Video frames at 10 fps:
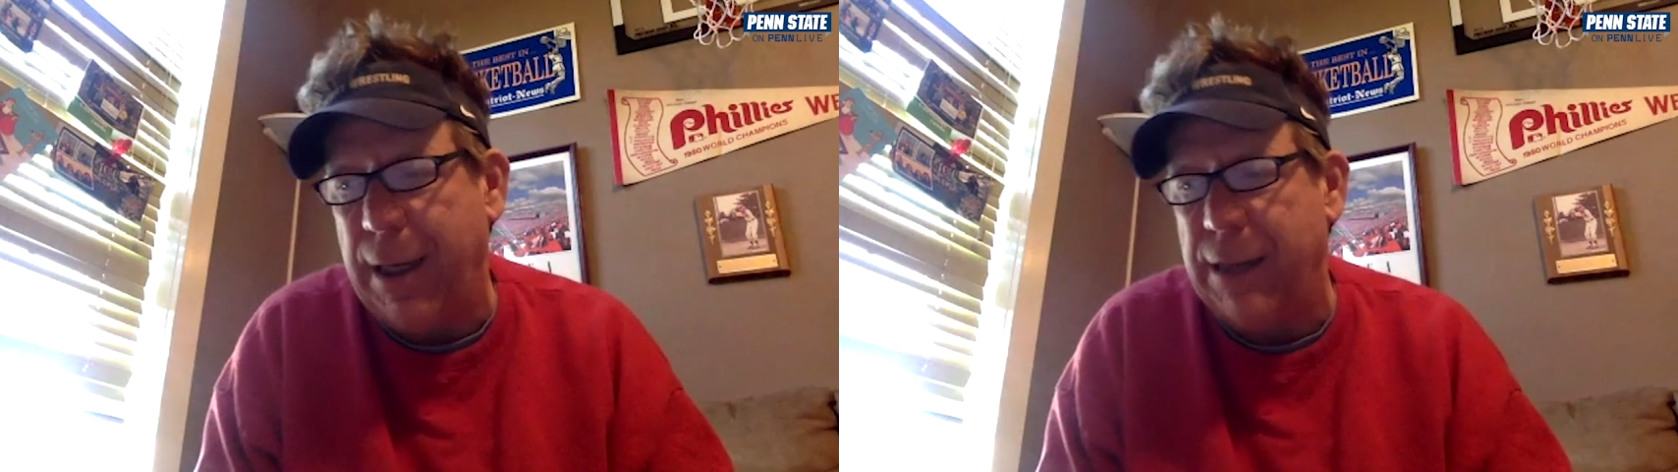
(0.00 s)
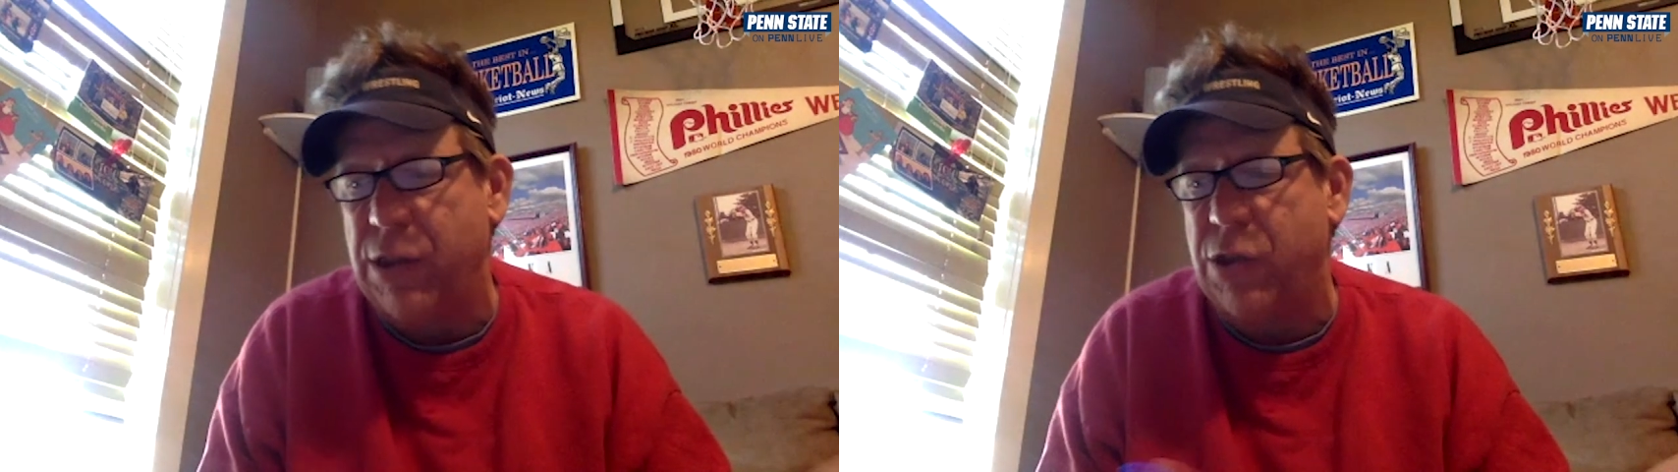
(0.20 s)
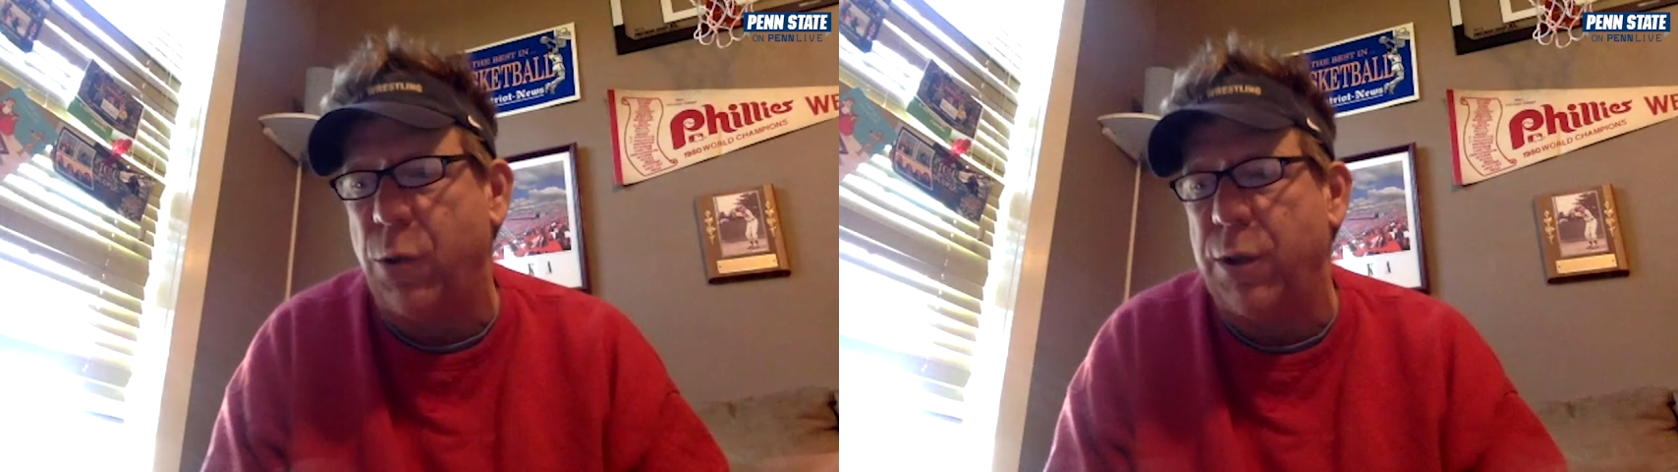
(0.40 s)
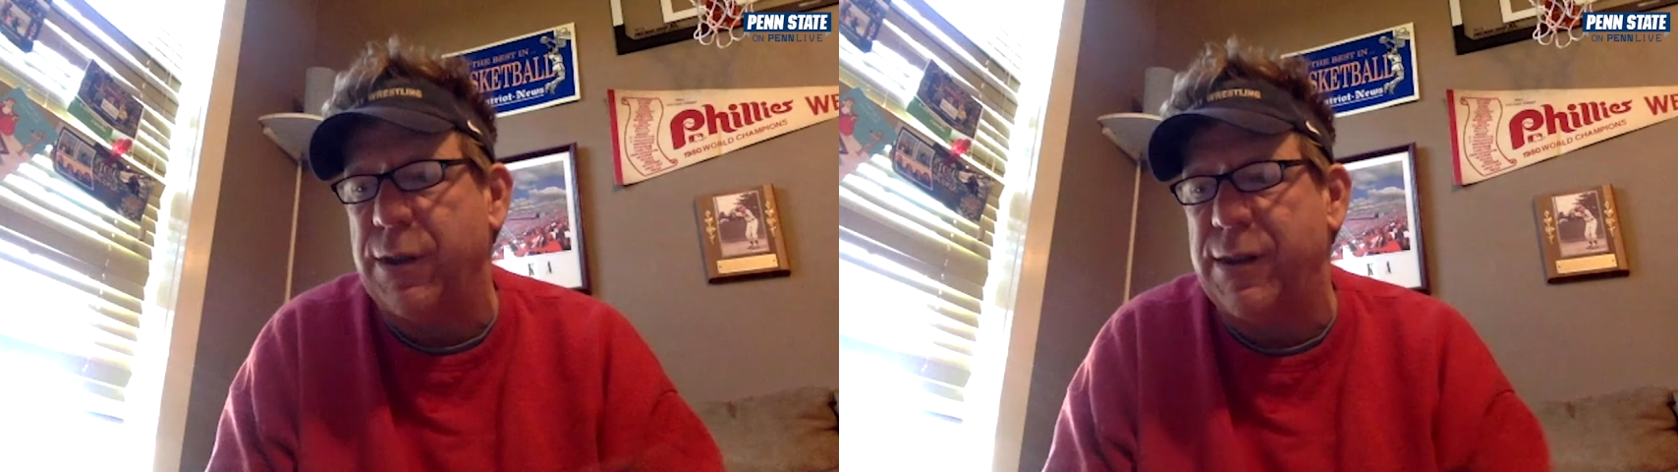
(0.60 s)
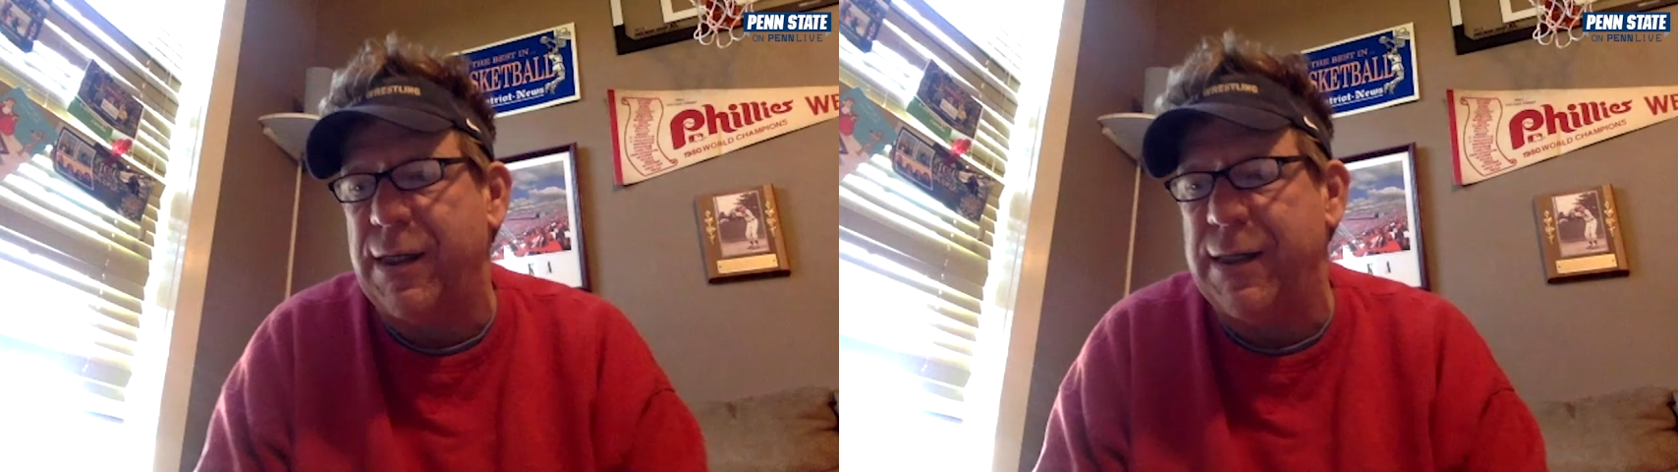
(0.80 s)
It's a shortened
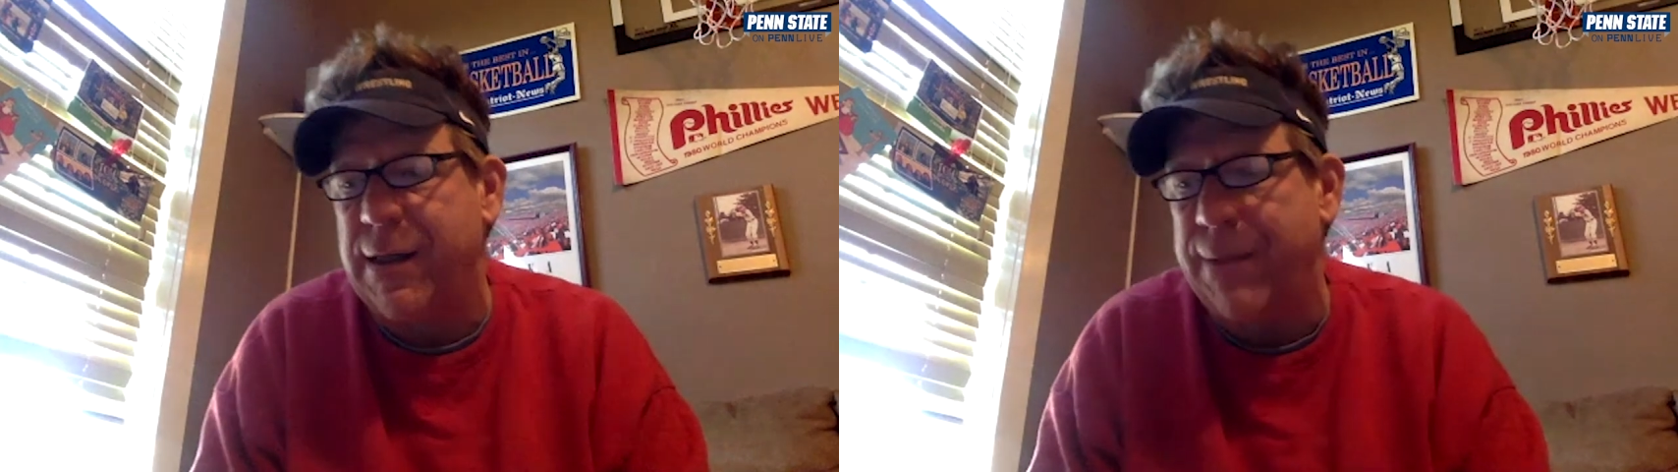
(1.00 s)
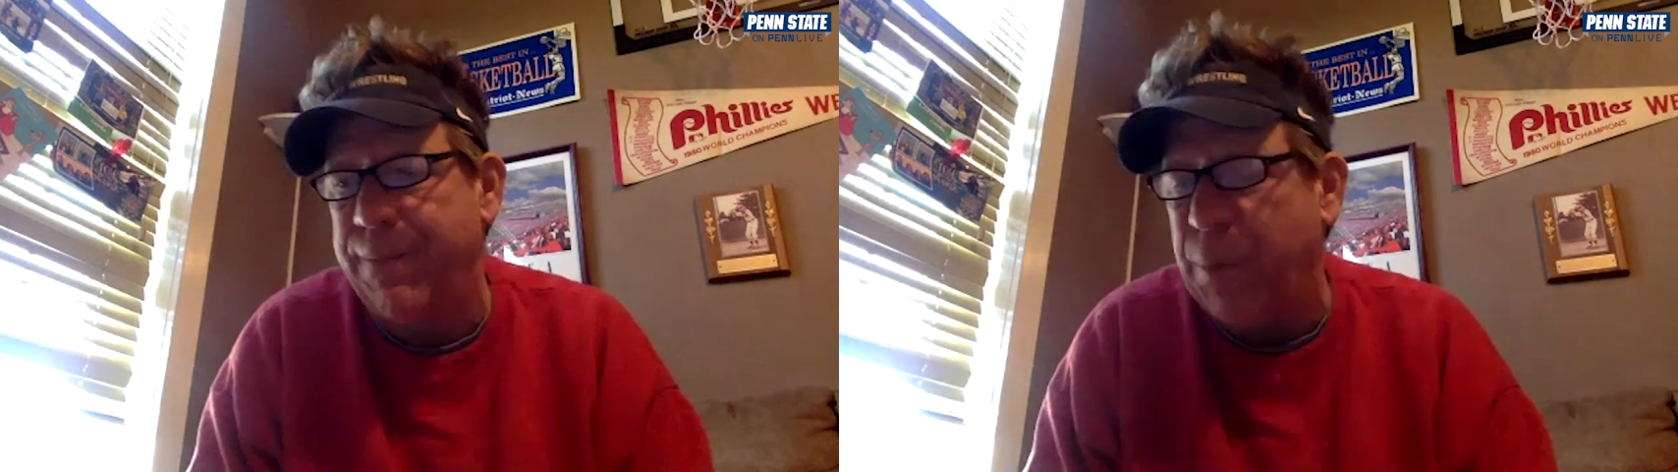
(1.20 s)
season.